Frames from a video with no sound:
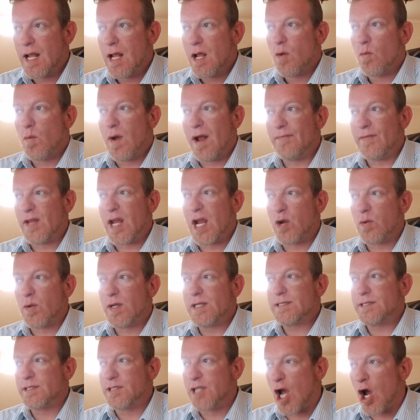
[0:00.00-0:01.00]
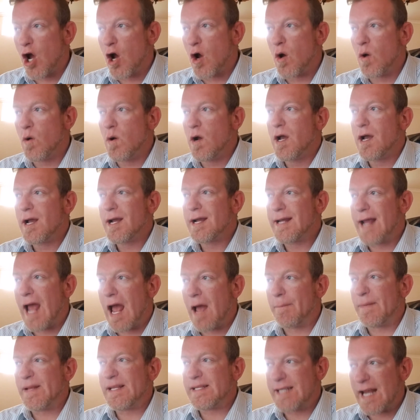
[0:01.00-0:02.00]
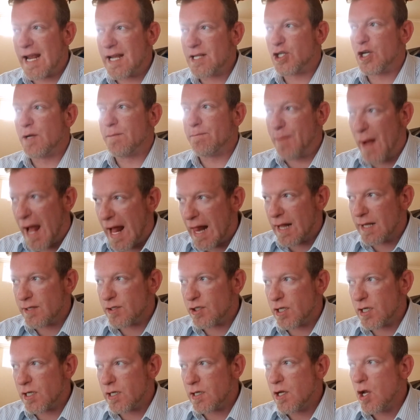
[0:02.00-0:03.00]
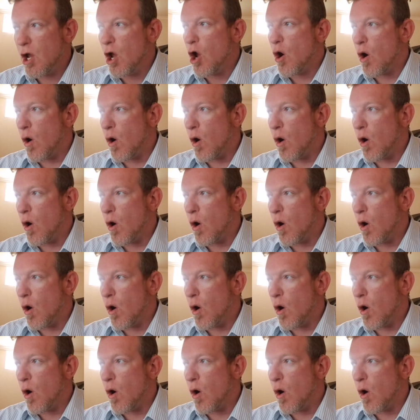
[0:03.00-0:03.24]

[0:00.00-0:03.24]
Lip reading: when there was no compensation policy,